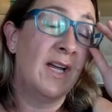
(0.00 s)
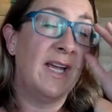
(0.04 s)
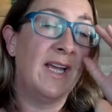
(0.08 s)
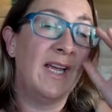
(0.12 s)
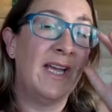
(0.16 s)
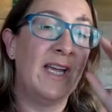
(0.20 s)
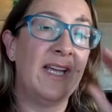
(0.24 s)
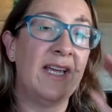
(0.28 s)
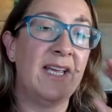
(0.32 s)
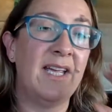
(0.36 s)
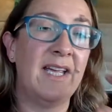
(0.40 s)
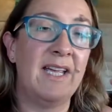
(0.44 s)

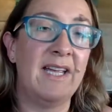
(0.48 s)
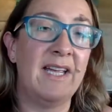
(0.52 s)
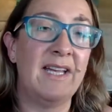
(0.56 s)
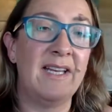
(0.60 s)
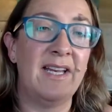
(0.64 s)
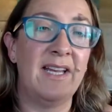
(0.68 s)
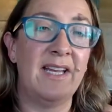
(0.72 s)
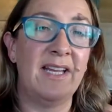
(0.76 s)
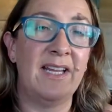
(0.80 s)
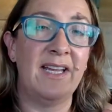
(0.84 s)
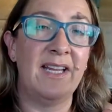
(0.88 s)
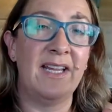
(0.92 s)

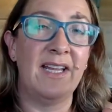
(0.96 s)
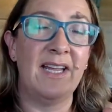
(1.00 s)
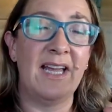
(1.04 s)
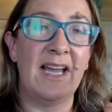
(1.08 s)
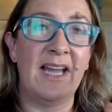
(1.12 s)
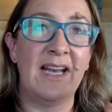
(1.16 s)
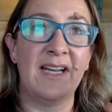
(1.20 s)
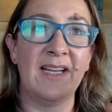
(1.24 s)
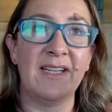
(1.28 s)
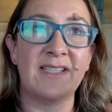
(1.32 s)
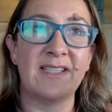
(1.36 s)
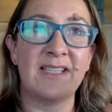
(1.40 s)

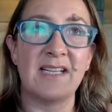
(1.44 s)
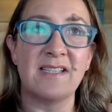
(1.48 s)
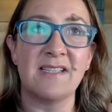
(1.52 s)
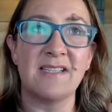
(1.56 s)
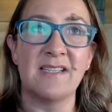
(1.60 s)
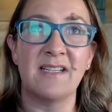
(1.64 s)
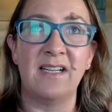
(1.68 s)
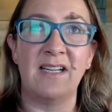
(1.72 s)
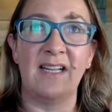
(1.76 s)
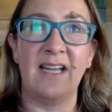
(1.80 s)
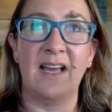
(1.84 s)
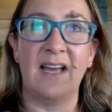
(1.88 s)
it
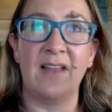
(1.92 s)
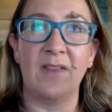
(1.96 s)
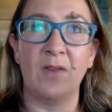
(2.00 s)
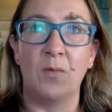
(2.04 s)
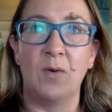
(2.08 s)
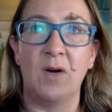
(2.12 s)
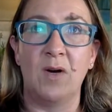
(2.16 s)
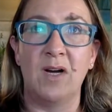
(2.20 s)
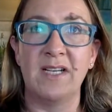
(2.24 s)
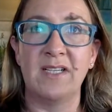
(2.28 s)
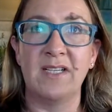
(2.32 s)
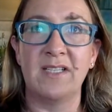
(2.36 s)
doesn't allow the
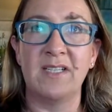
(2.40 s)
wine